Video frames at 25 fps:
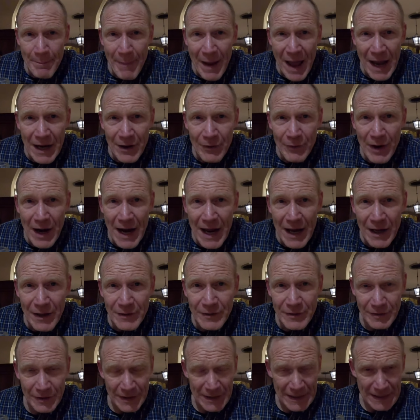background,
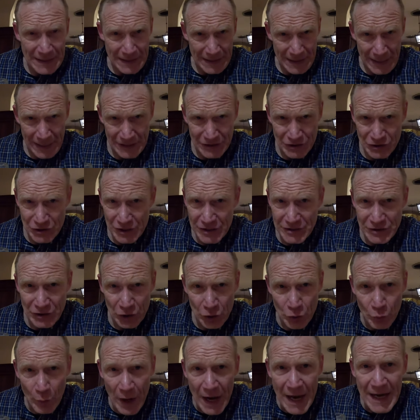it's just a
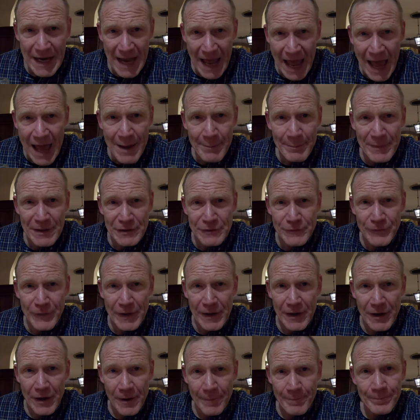great
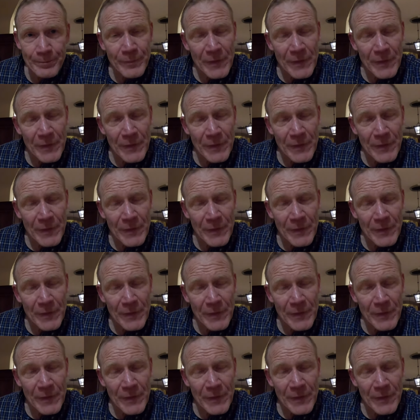atmosphere.